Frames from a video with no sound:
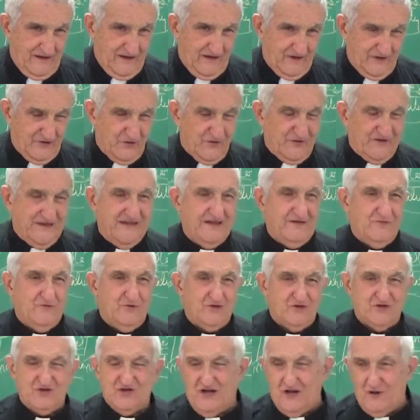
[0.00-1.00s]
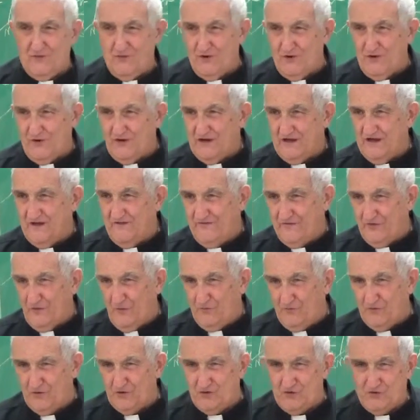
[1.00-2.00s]
You take your shower, if you
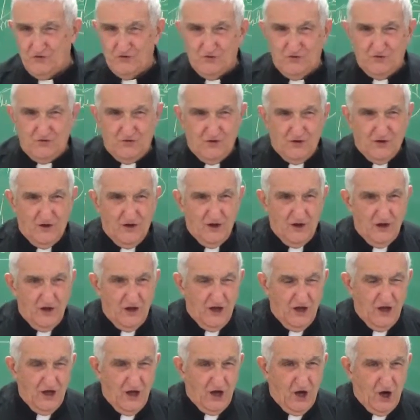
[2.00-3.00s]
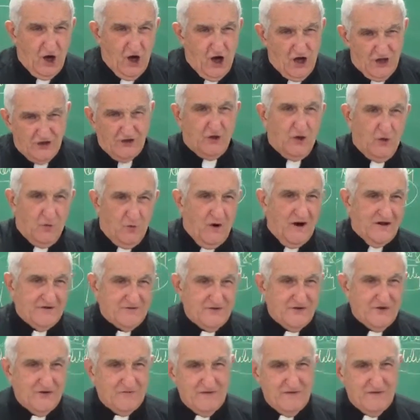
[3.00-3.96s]
put too hot water,